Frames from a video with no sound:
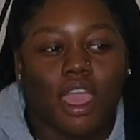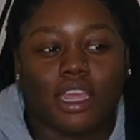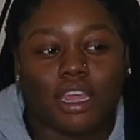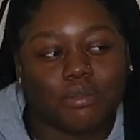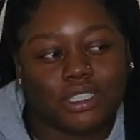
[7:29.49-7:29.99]

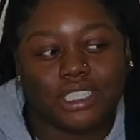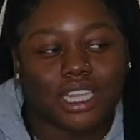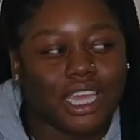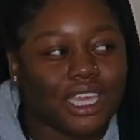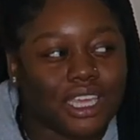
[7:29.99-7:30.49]
And I was just
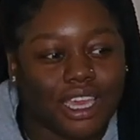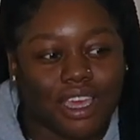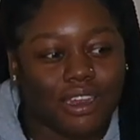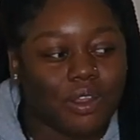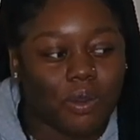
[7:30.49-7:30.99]
like,
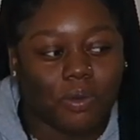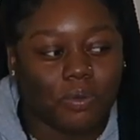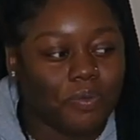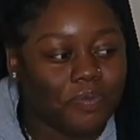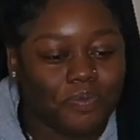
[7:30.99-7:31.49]
yeah, no,
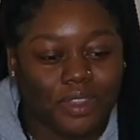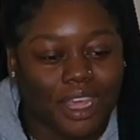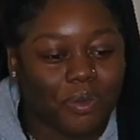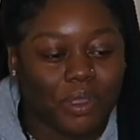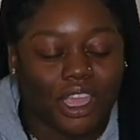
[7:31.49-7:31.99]

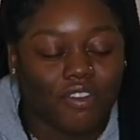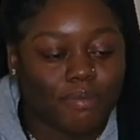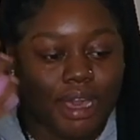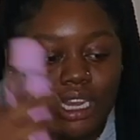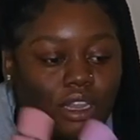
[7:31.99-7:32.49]
I don't care for
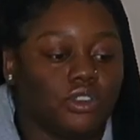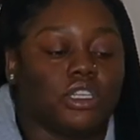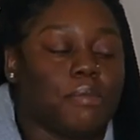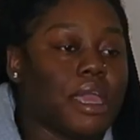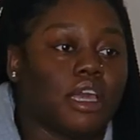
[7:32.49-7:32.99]
body
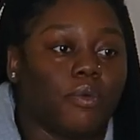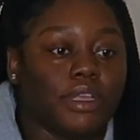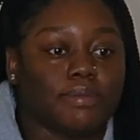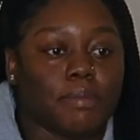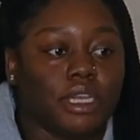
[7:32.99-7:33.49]
lotion. I'm not gonna
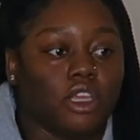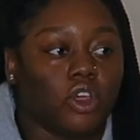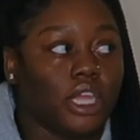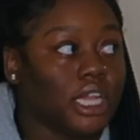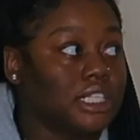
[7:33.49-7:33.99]
waste my money
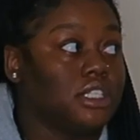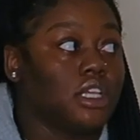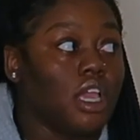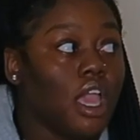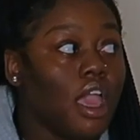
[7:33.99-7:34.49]
on it. Because
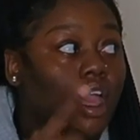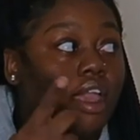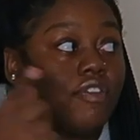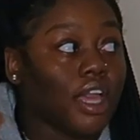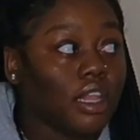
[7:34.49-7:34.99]

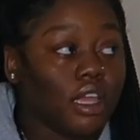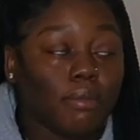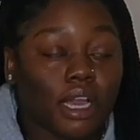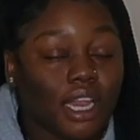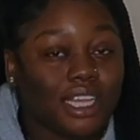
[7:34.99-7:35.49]
if y'all look in
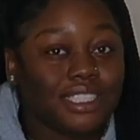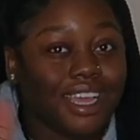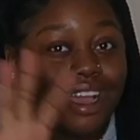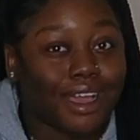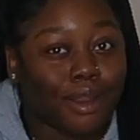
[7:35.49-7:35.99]
my
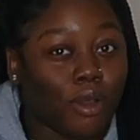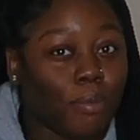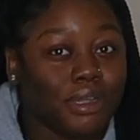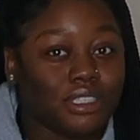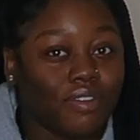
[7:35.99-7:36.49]
closet, I got a
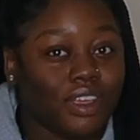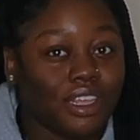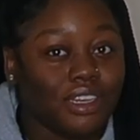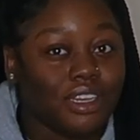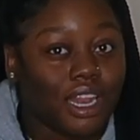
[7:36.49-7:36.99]
whole bunch of it
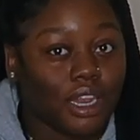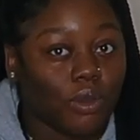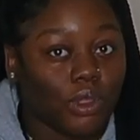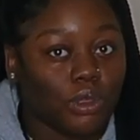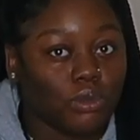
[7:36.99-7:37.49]
that I
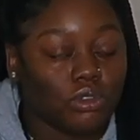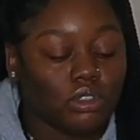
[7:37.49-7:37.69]
don't use.